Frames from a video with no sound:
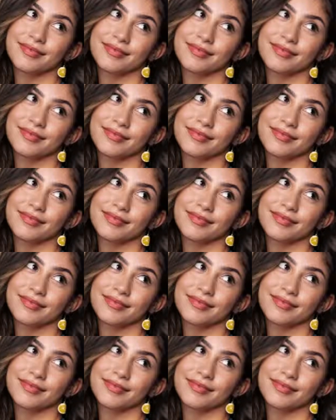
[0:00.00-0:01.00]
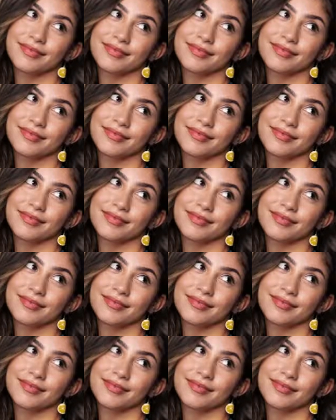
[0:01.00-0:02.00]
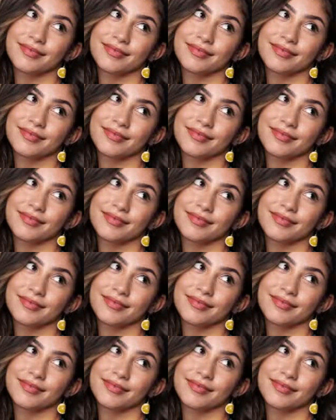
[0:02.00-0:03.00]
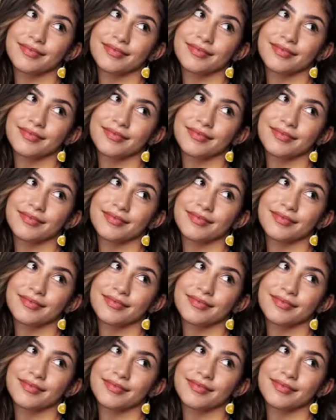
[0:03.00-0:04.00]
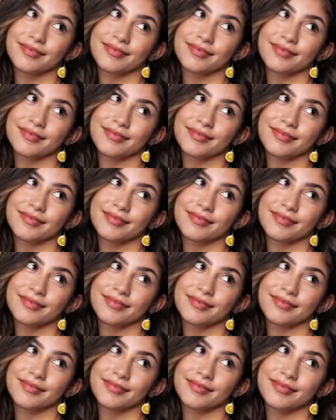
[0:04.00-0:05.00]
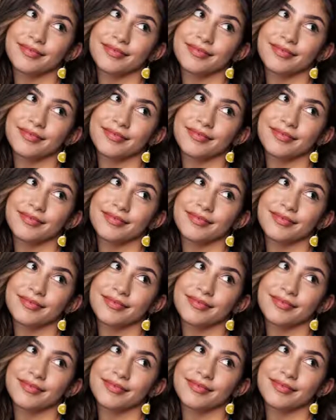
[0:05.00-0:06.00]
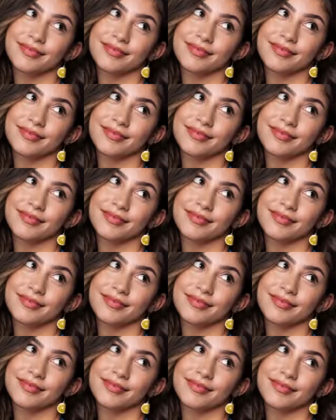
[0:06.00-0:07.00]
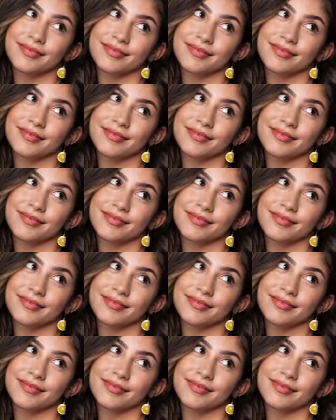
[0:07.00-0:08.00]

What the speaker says: [no speech]